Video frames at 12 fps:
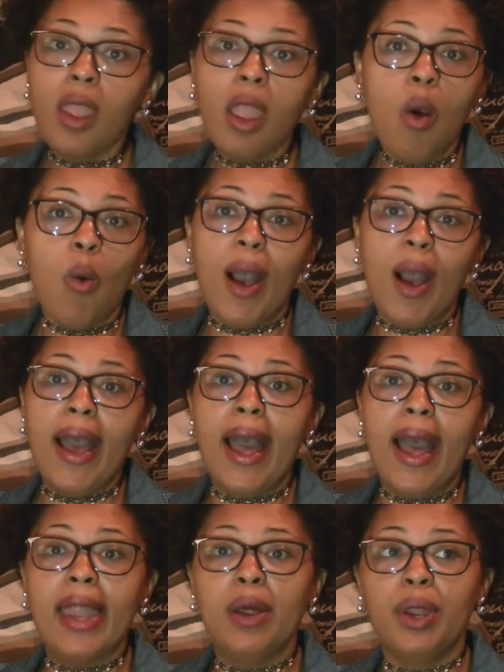Why,
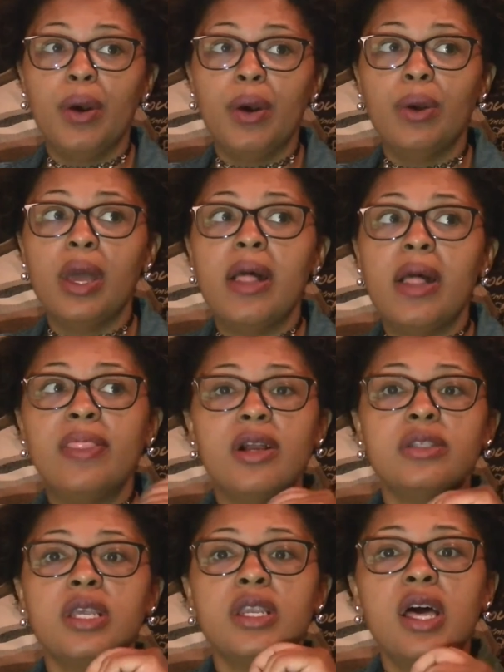I don't know.
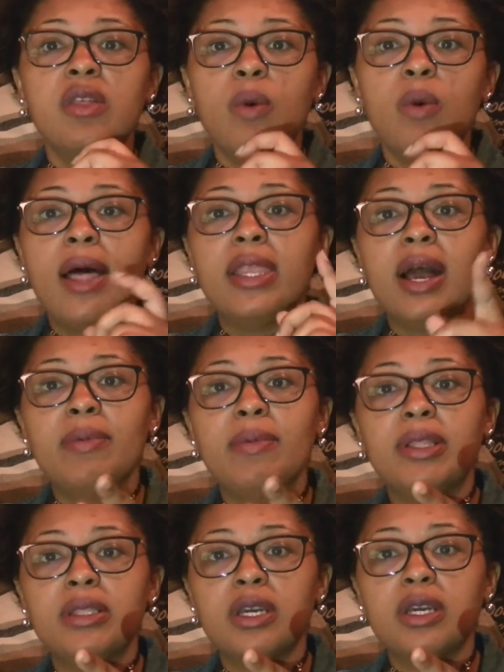There's another wine that I've
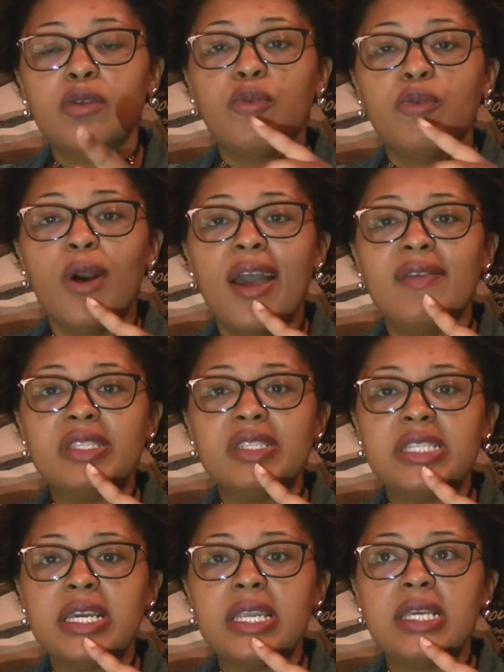been looking for, I haven't
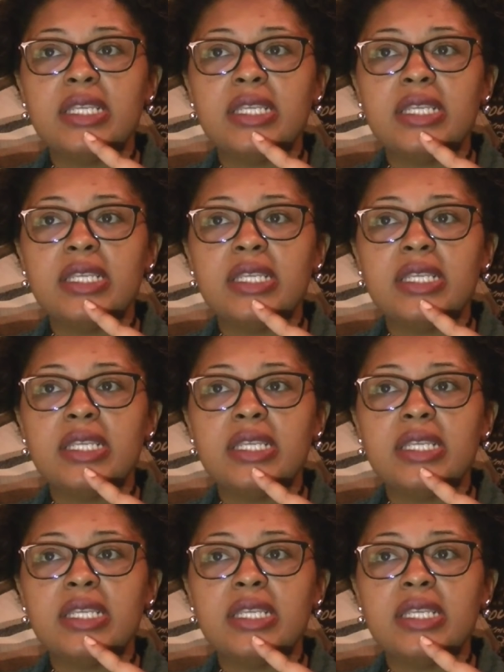seen it.